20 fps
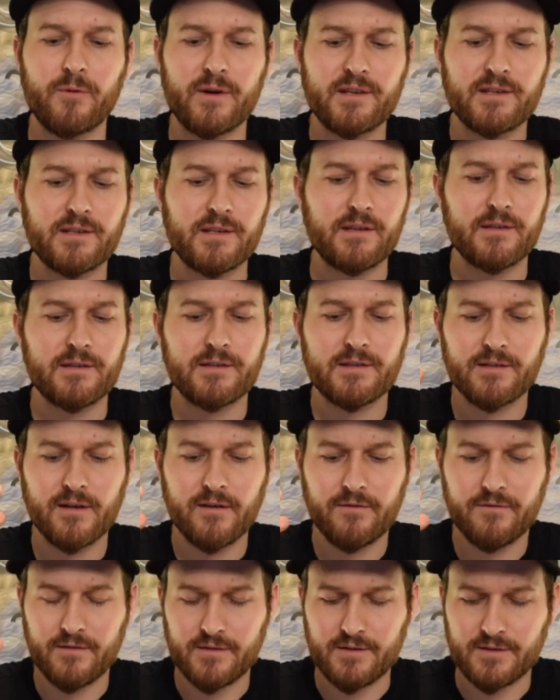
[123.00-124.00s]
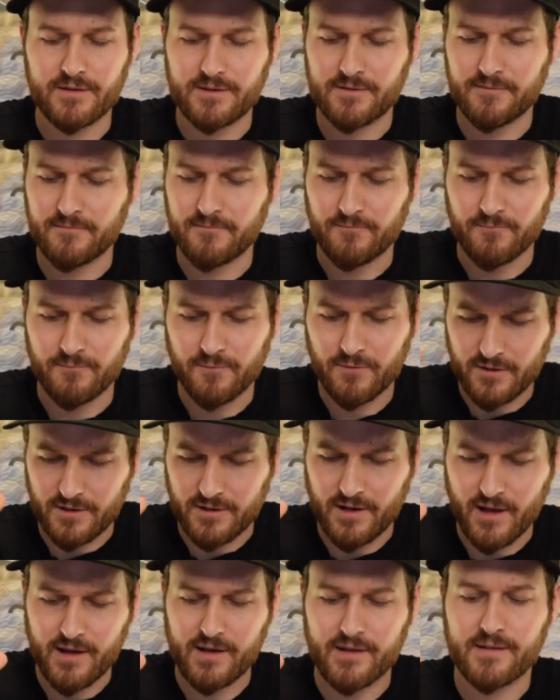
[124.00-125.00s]
whiskey. This stuff is really
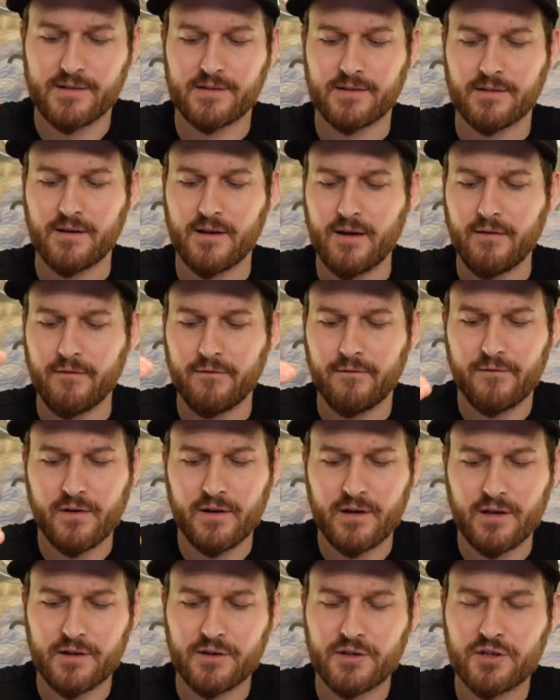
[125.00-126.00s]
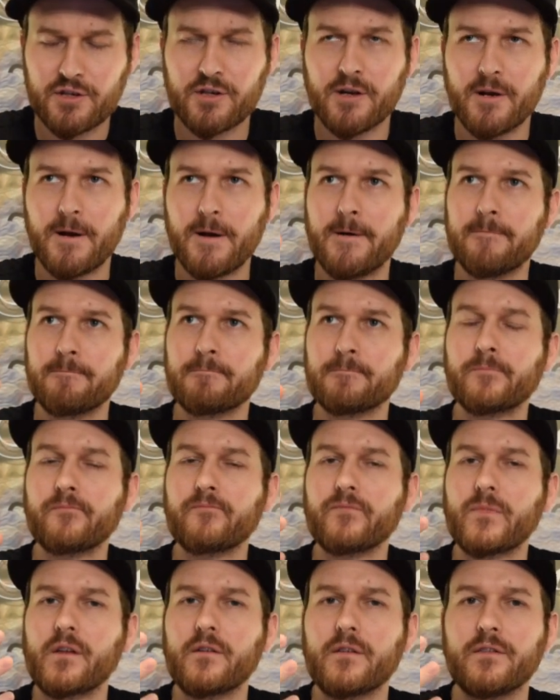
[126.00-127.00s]
nice. Finish,
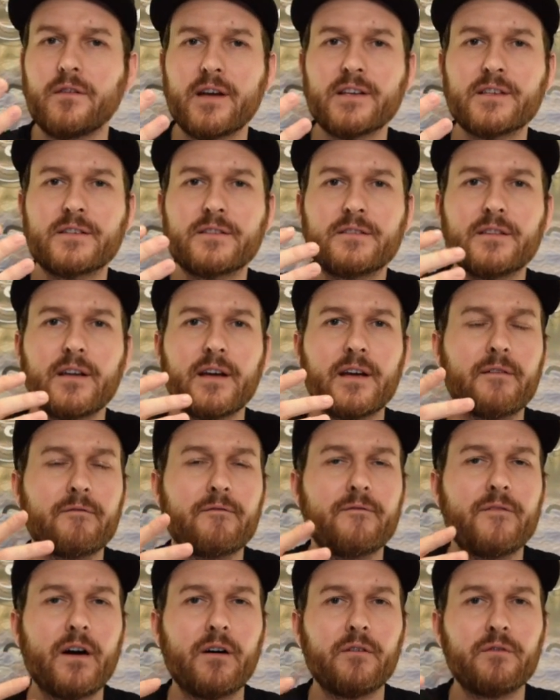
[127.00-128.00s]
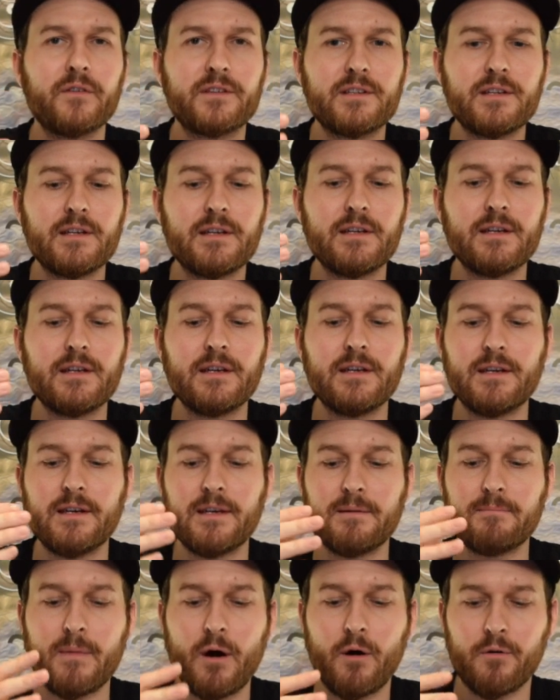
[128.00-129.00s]
nice like
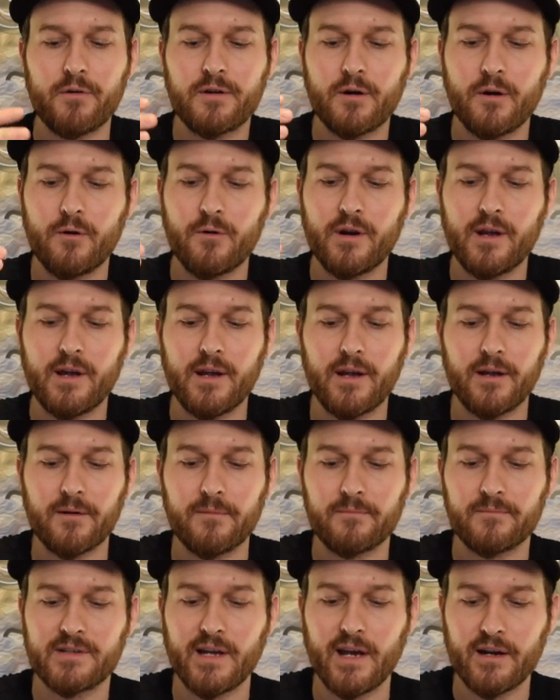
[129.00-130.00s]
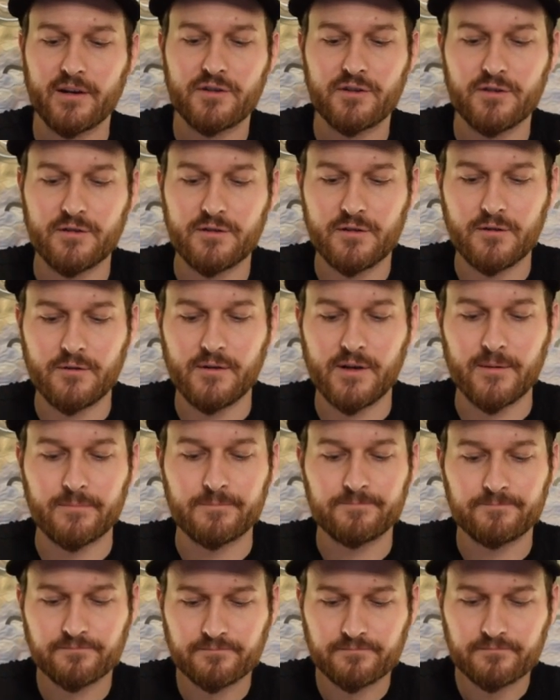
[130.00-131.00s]
velvety mouth coating texture to
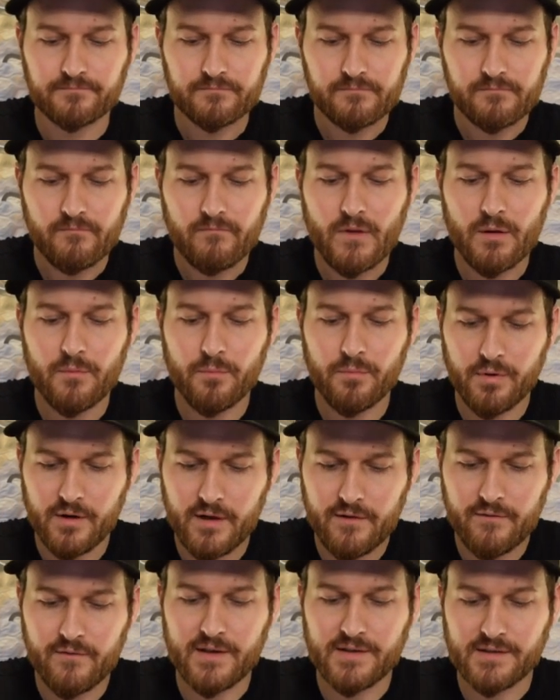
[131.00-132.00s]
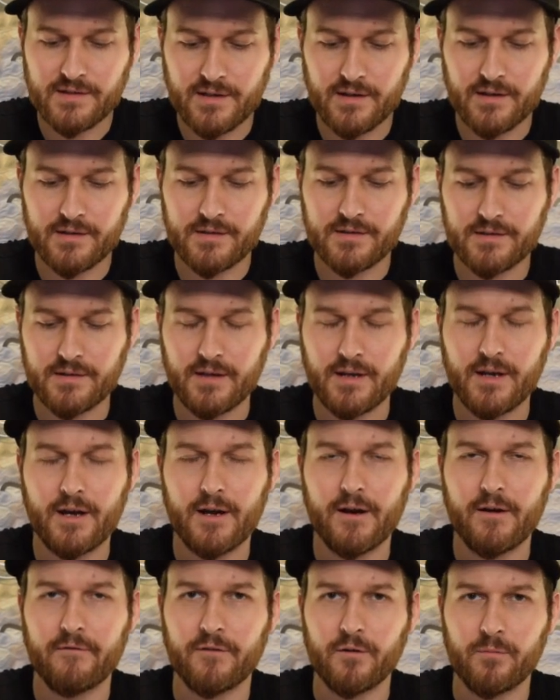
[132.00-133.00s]
it. Pretty viscous
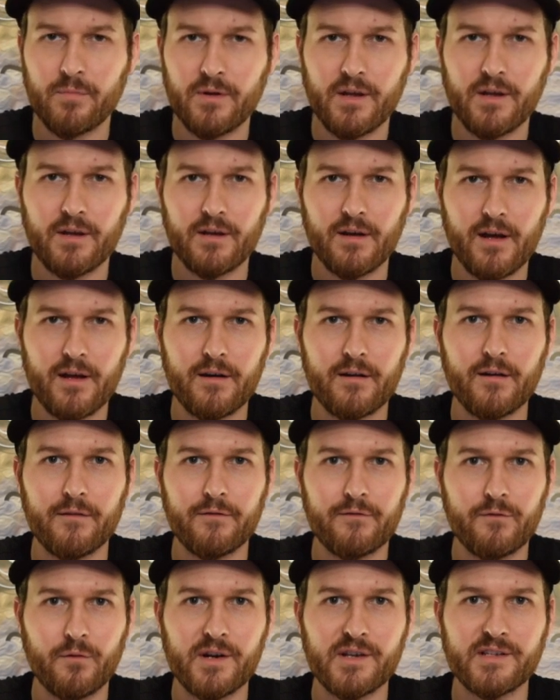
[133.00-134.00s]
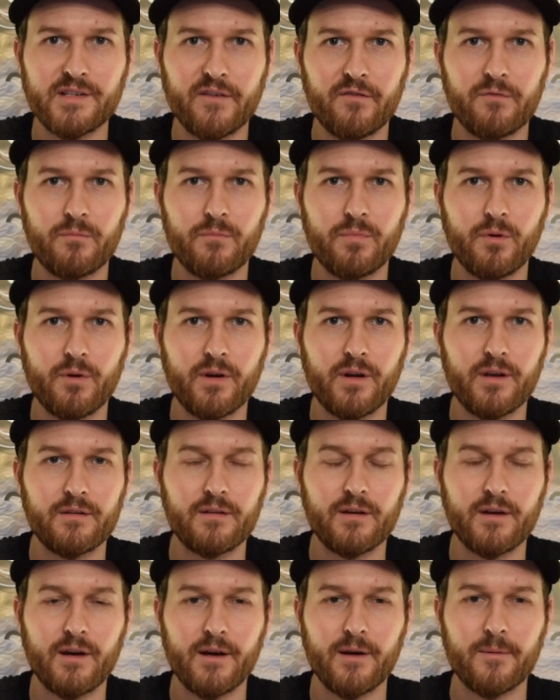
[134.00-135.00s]
for being at a
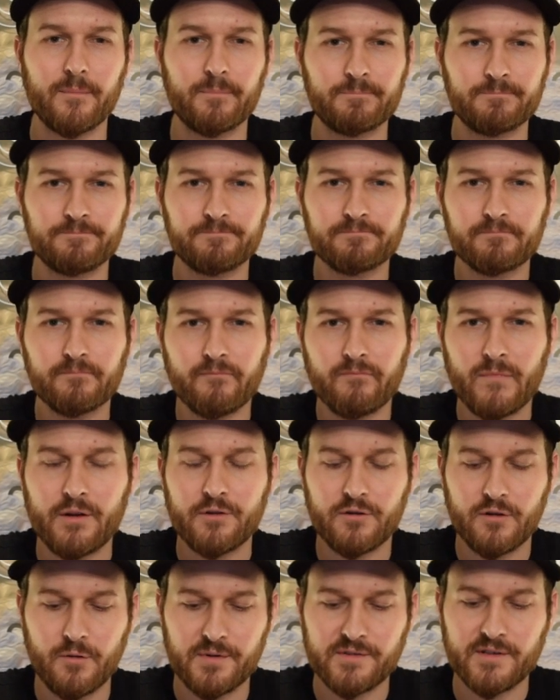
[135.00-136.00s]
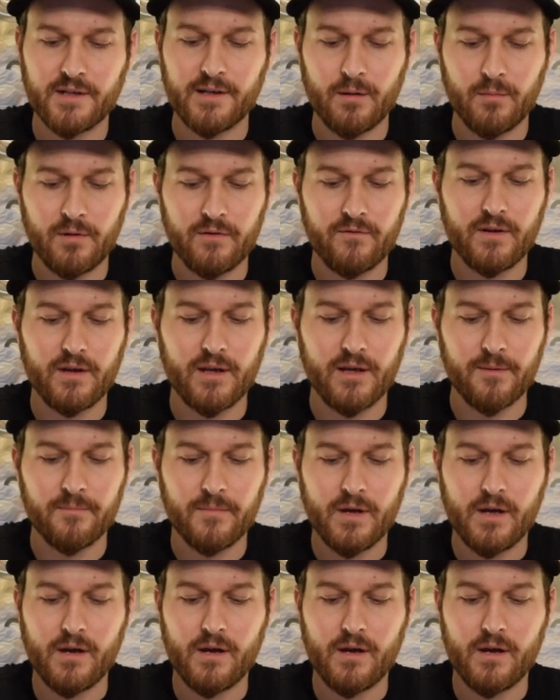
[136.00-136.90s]
47.2% ABV.